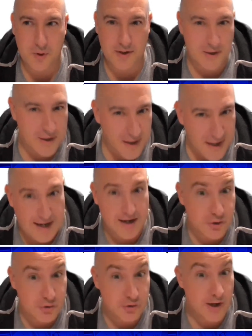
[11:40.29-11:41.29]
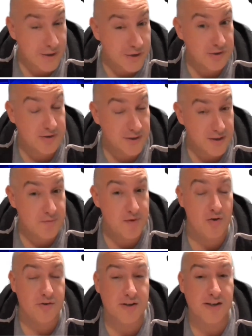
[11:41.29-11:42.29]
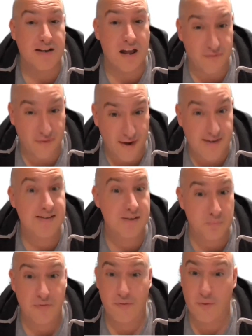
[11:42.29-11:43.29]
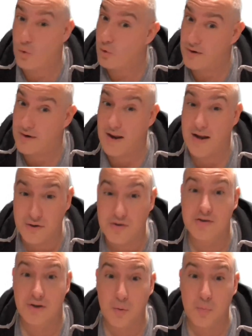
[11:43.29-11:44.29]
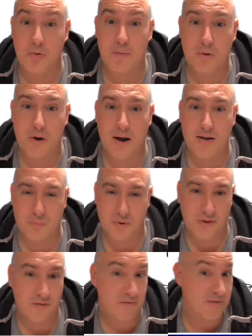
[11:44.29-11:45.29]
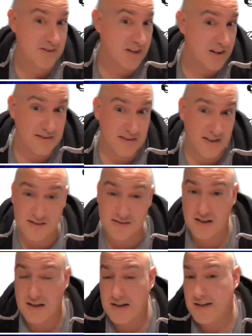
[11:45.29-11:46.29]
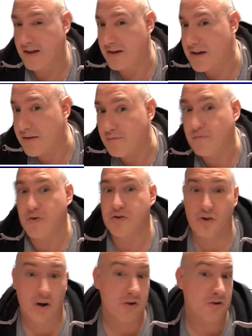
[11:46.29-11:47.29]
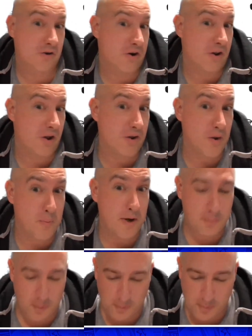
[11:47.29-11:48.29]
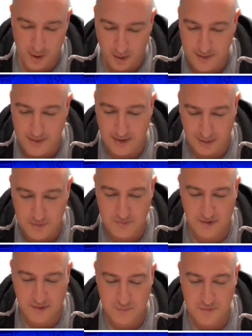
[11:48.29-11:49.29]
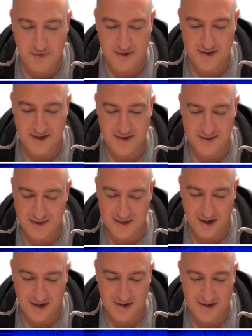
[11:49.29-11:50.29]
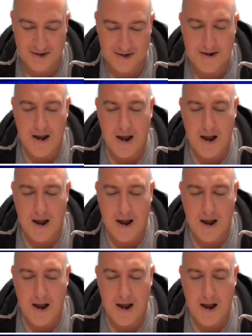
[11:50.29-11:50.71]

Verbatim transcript: When you can hear strangers and you've not seen their faces before, and they're just super impressed with the facilities and the infrastructure and the people behind it. It was a fantastic day.